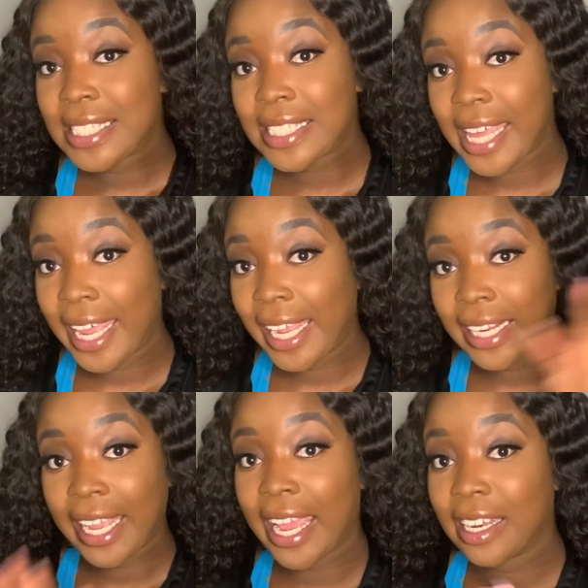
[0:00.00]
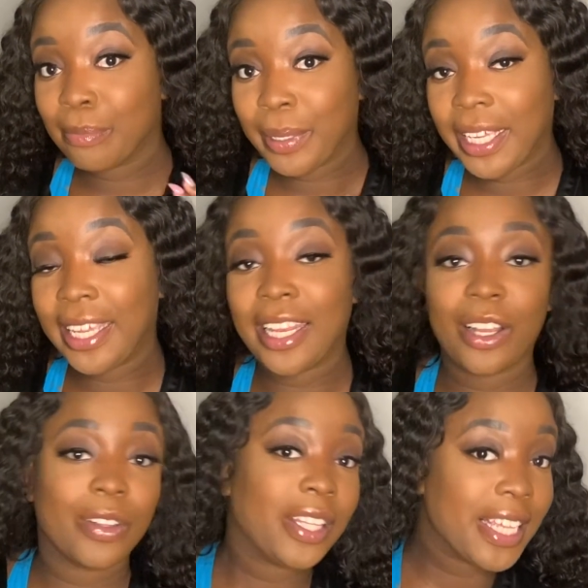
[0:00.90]
set, kind of beat, and
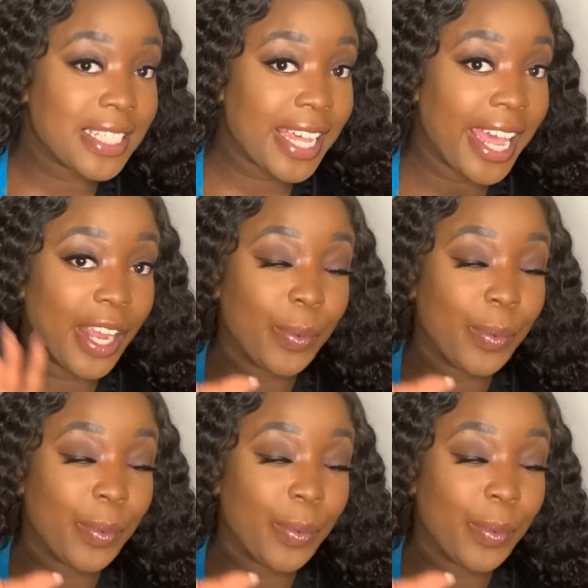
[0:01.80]
on this side,